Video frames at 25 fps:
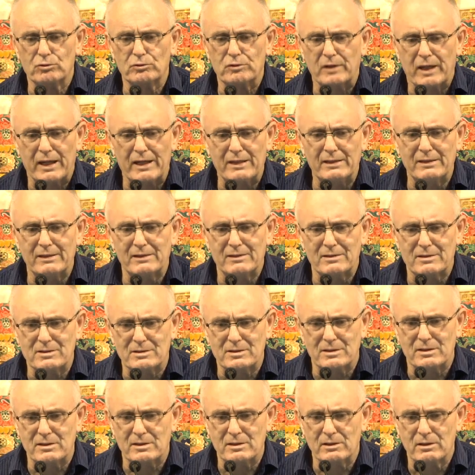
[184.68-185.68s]

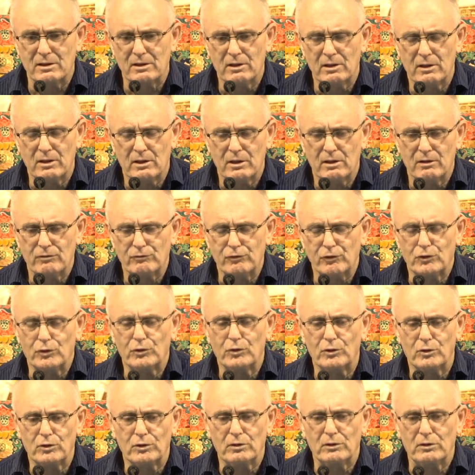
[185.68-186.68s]
tendency
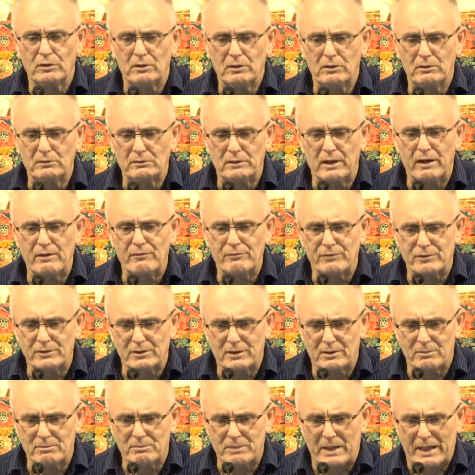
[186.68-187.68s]
for love and
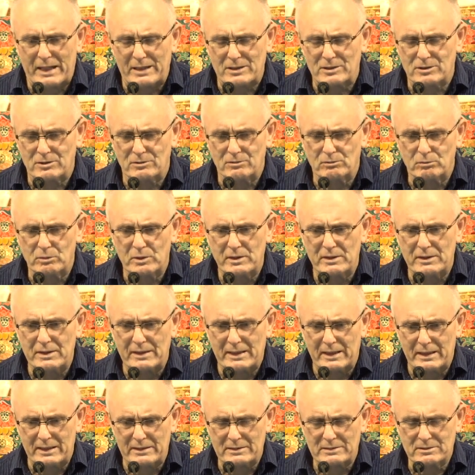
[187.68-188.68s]
compassion within
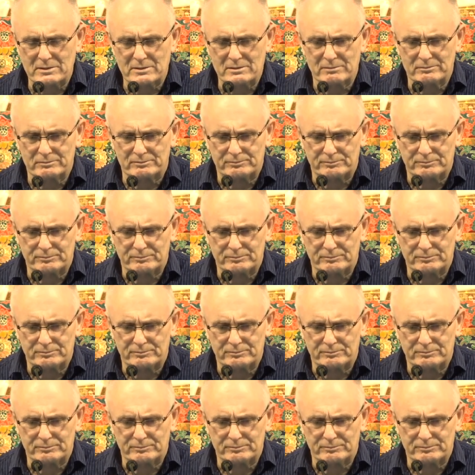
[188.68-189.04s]
us.